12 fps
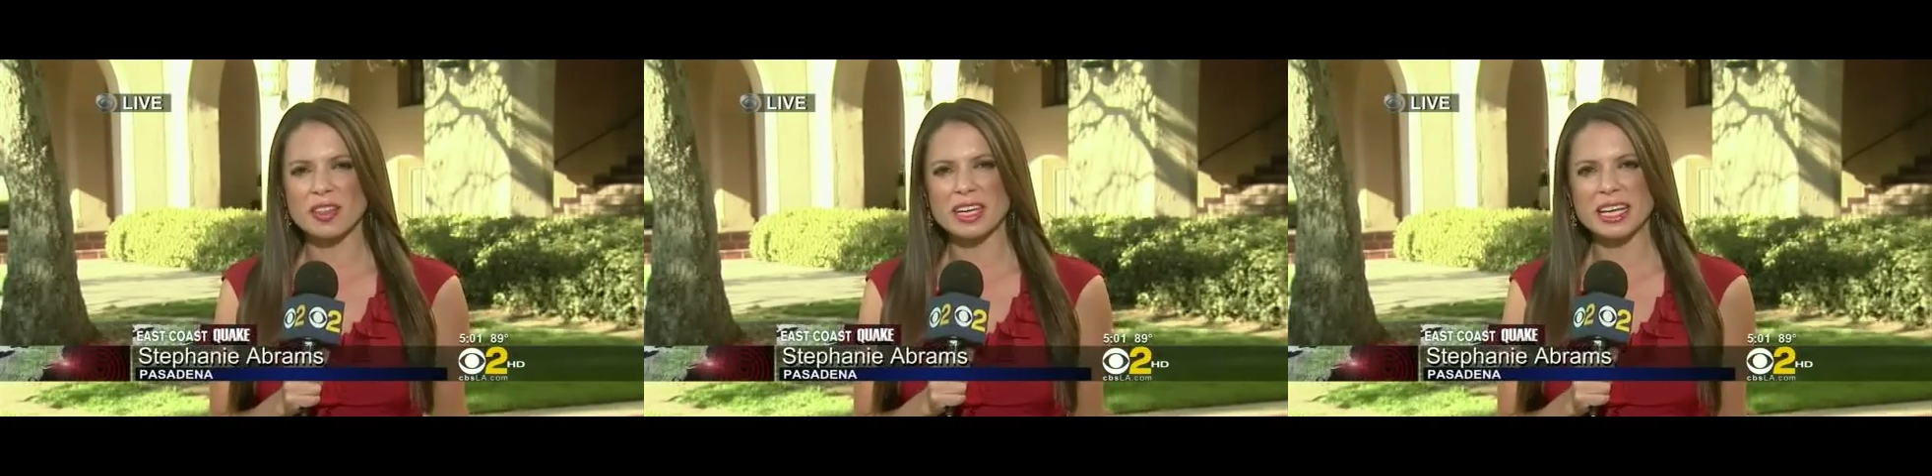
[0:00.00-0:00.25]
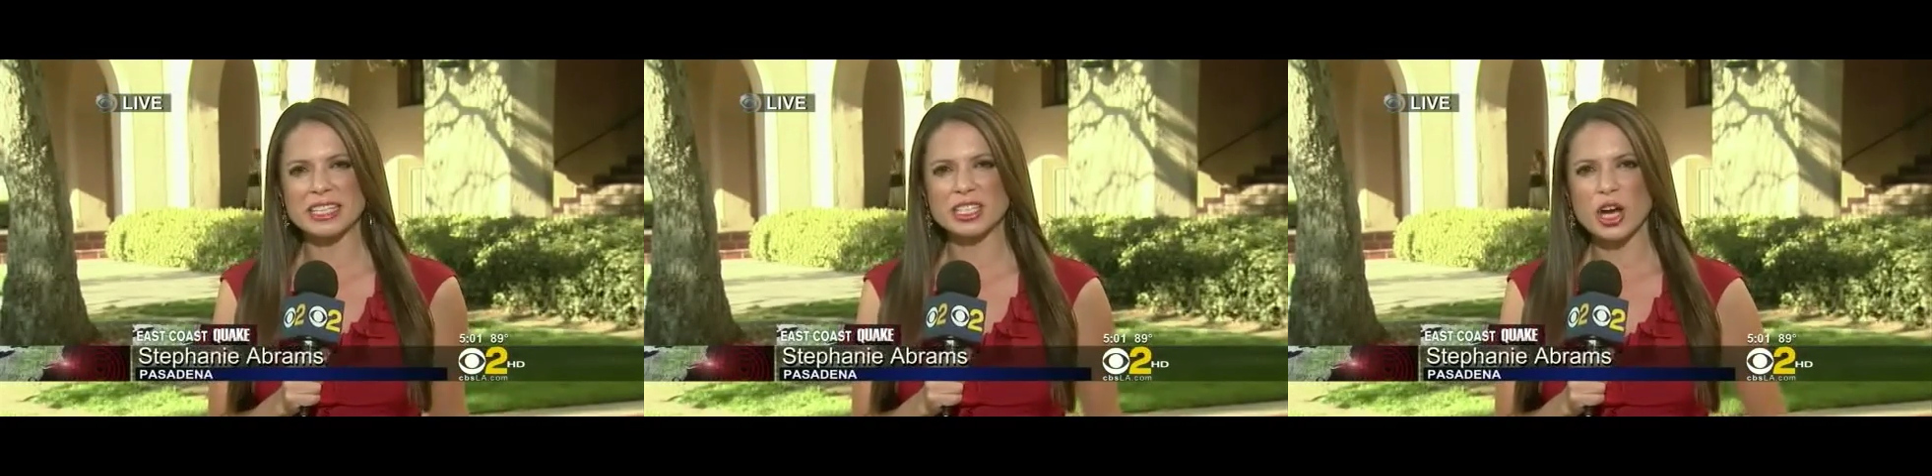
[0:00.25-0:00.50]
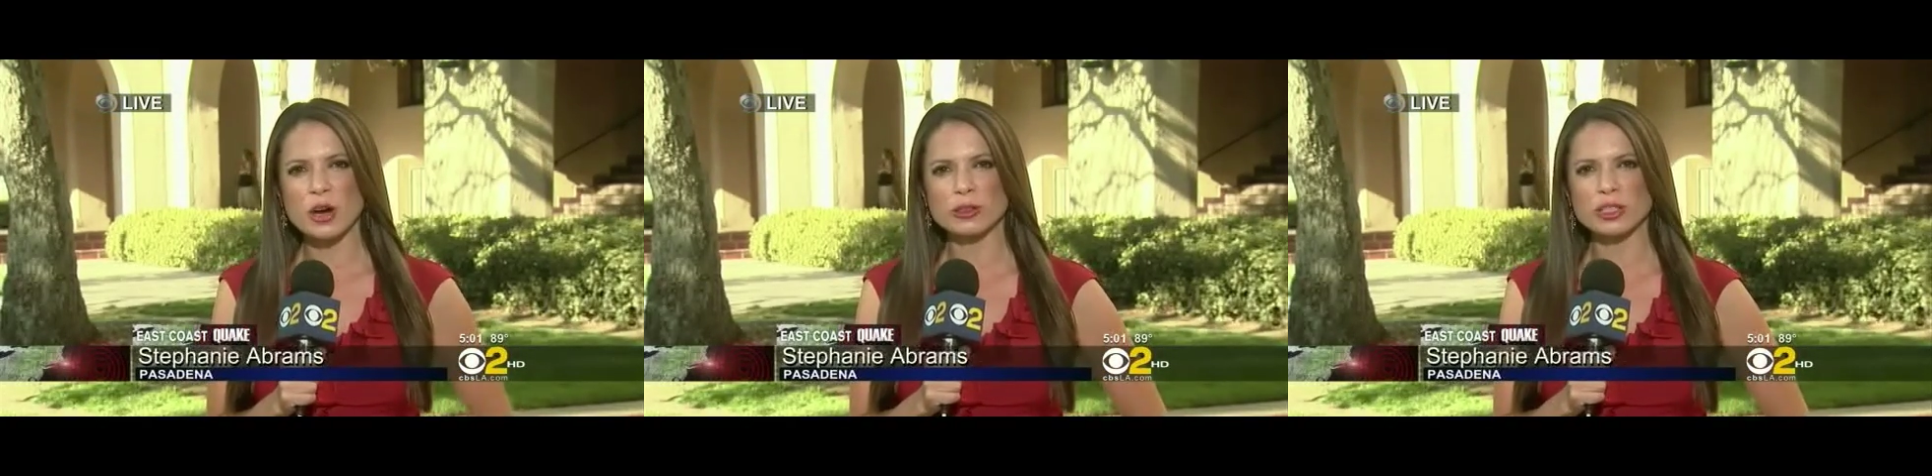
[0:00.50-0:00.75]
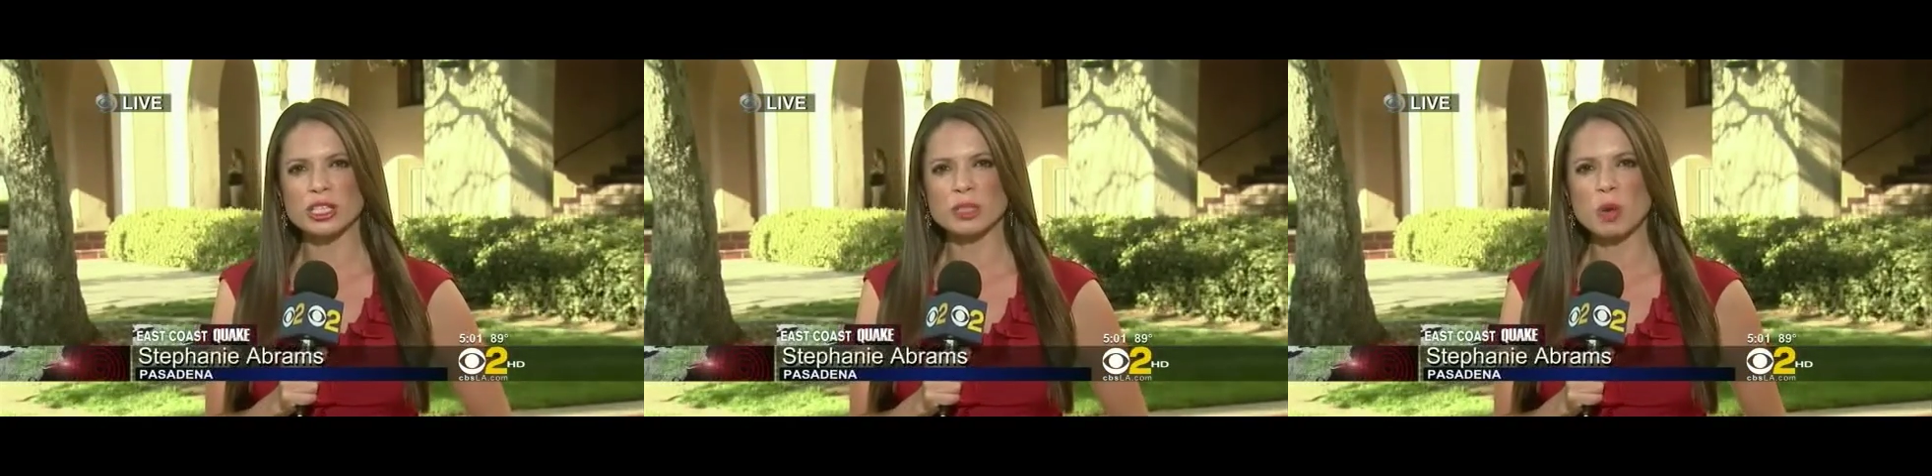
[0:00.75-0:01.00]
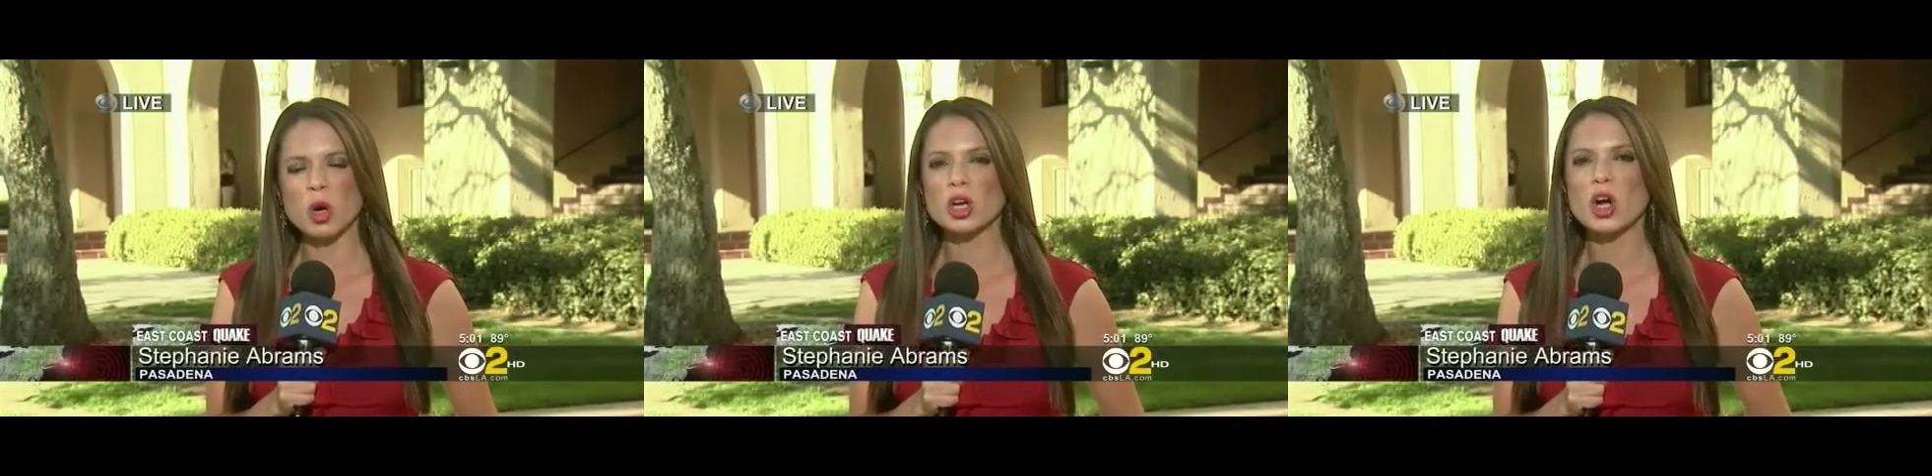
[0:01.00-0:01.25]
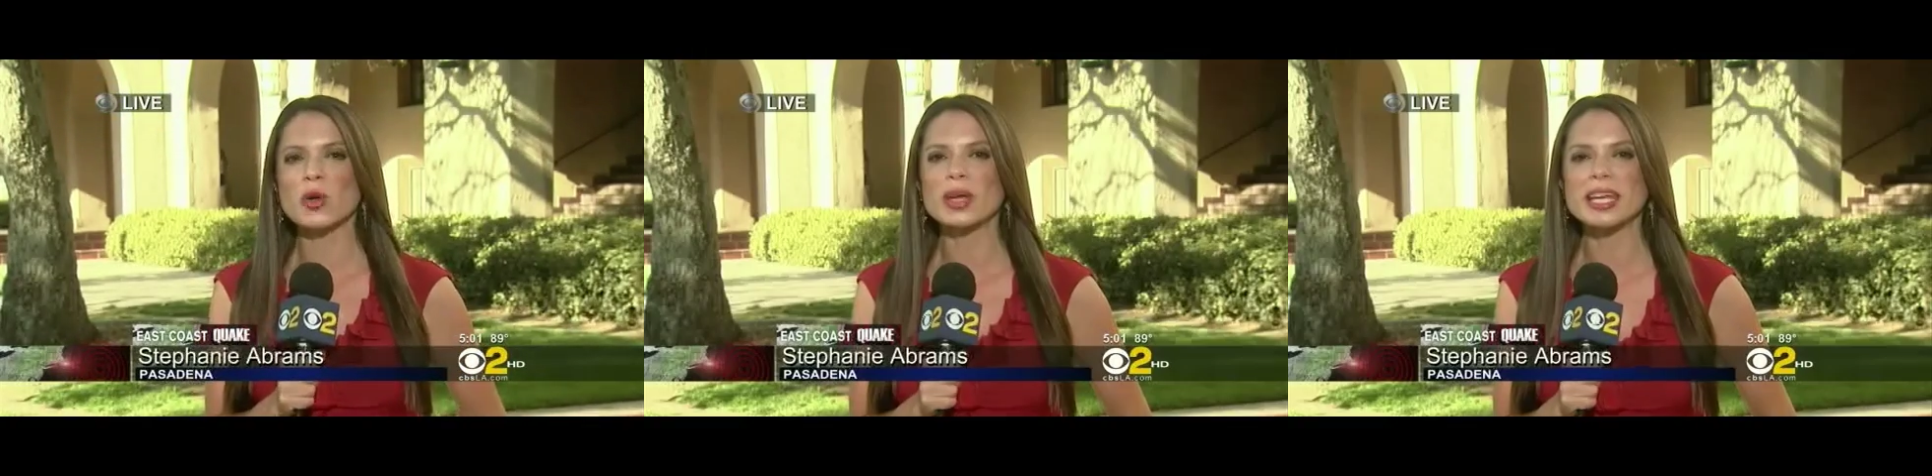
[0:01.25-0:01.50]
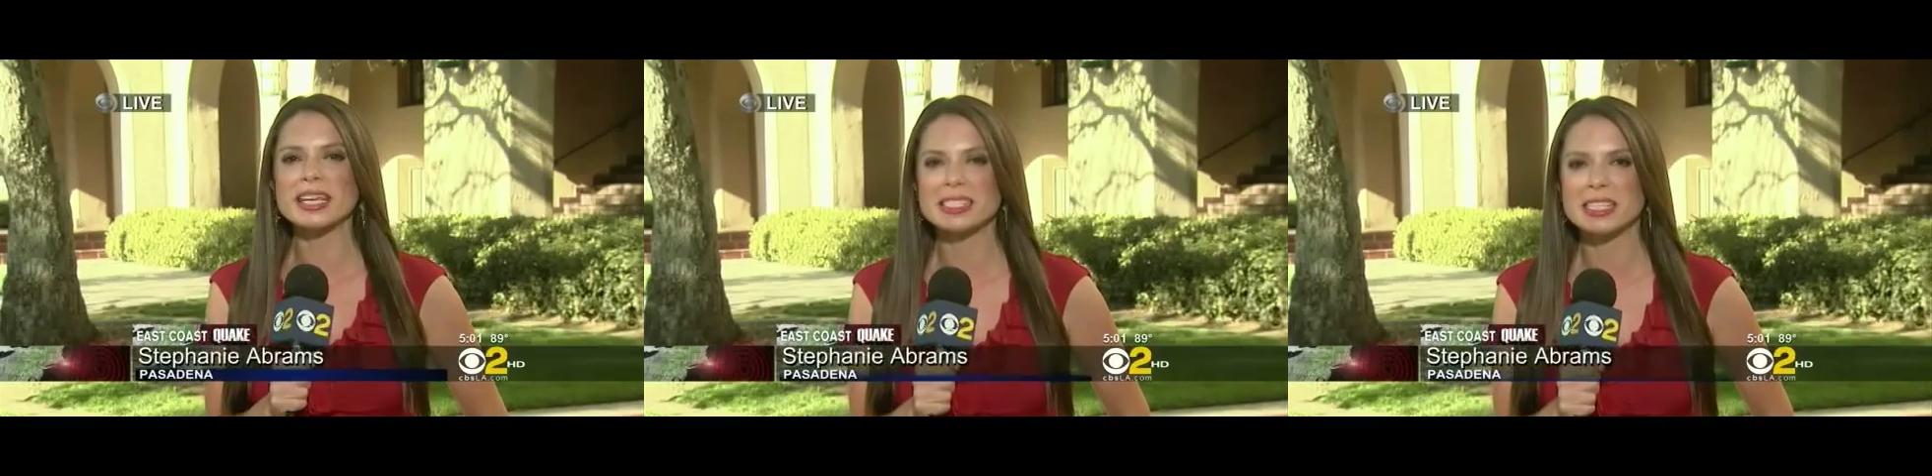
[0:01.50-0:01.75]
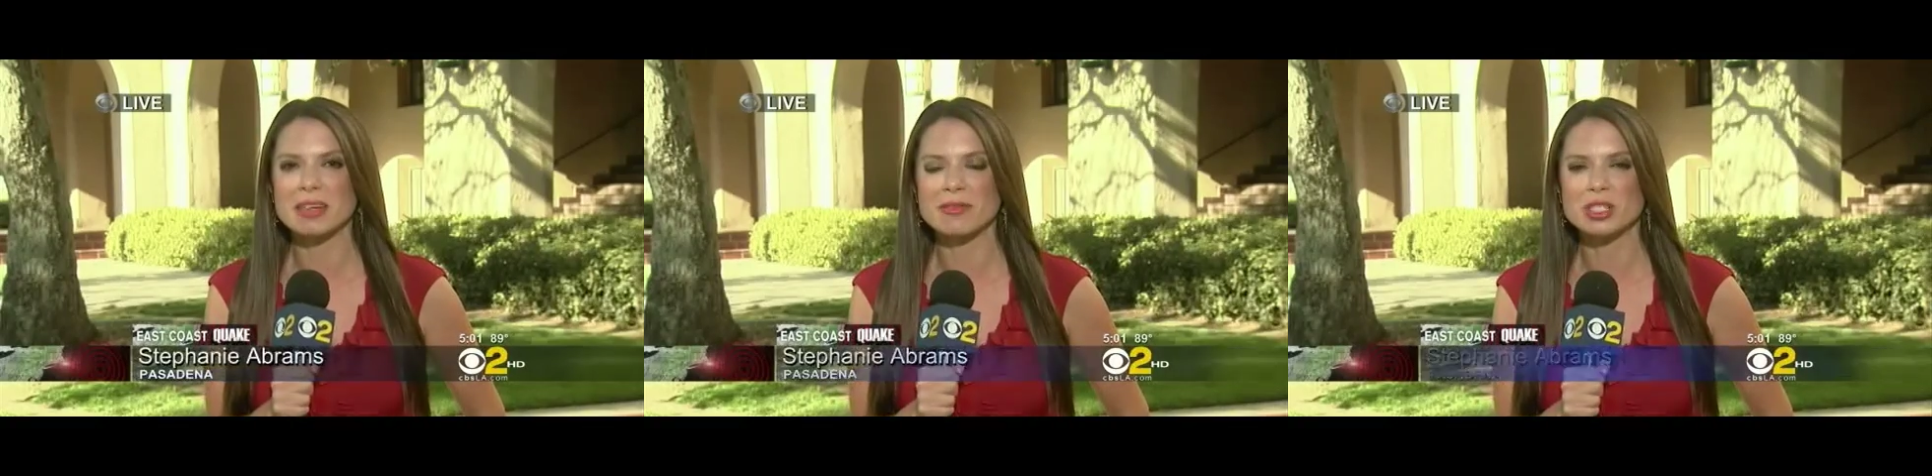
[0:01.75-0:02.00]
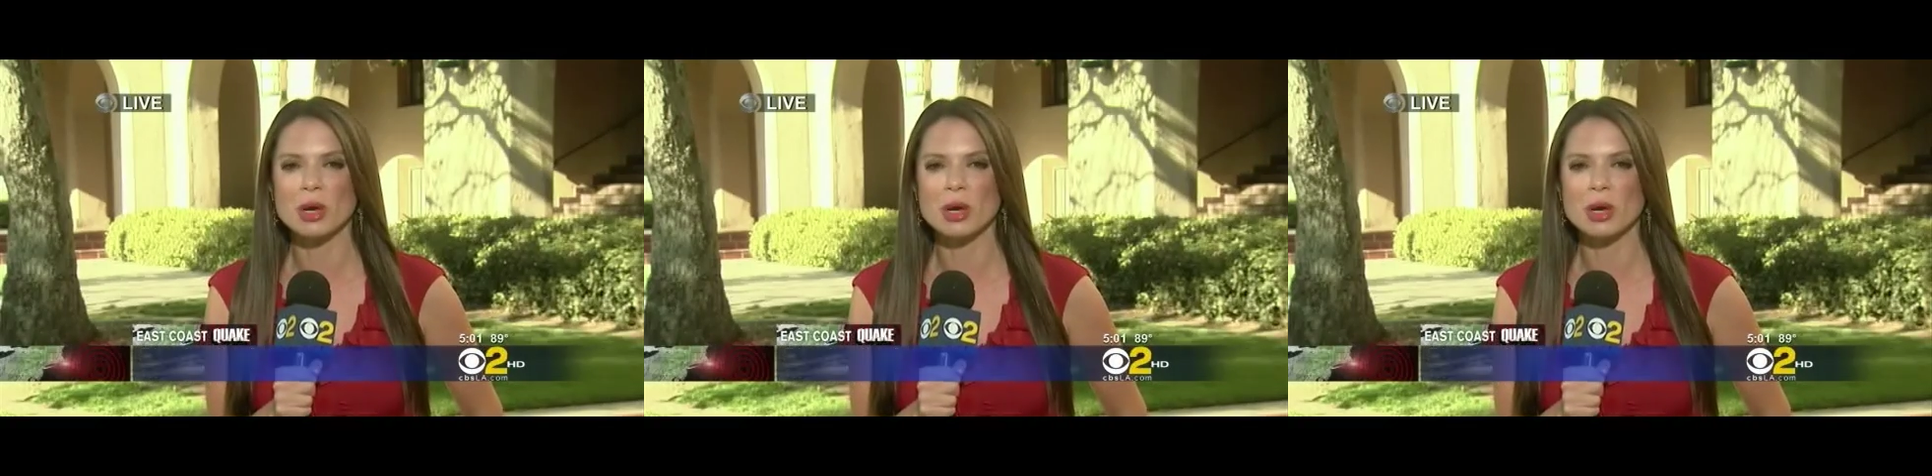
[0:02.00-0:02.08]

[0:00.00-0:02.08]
on the East Coast is more cohesive,